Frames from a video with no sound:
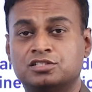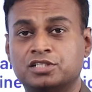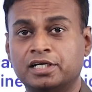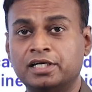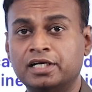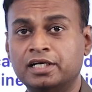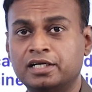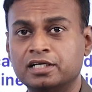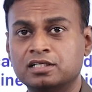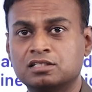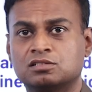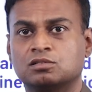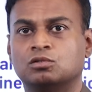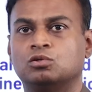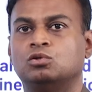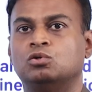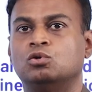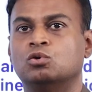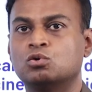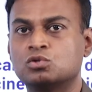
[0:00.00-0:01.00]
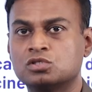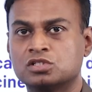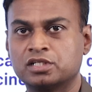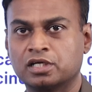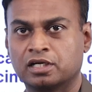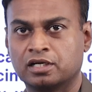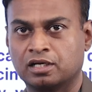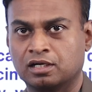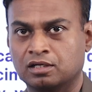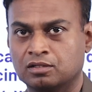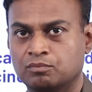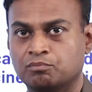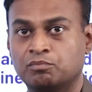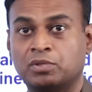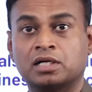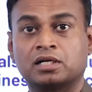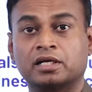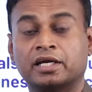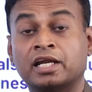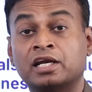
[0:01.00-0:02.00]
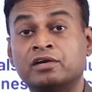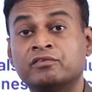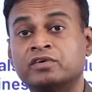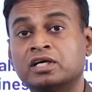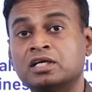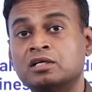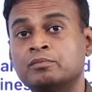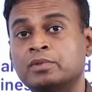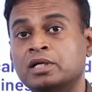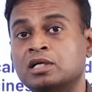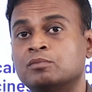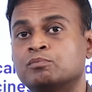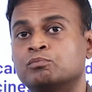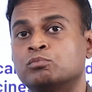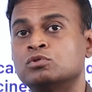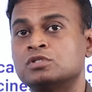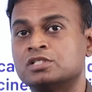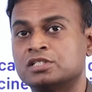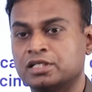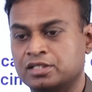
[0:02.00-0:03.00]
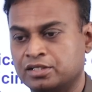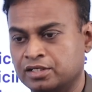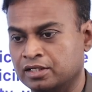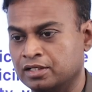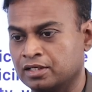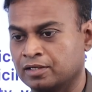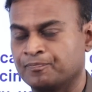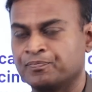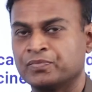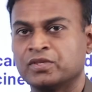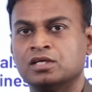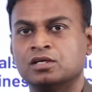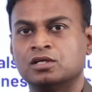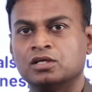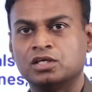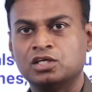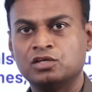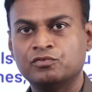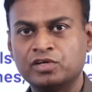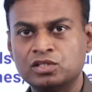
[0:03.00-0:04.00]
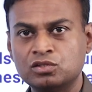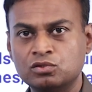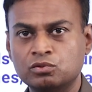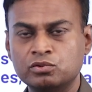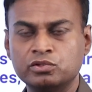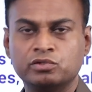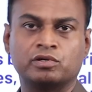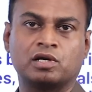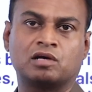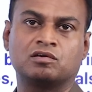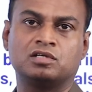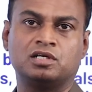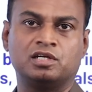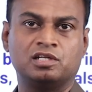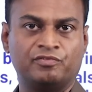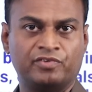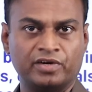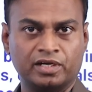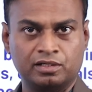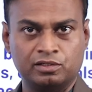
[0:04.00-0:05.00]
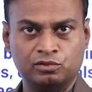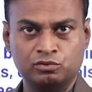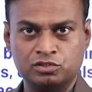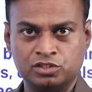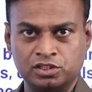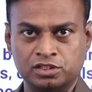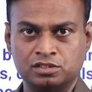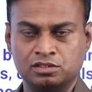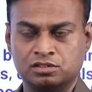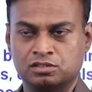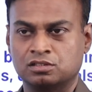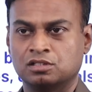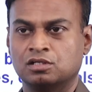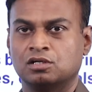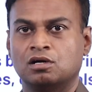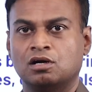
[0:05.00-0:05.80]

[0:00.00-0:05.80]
genetics loads the gun, but environment pulls the trigger. Even though you have defective genes,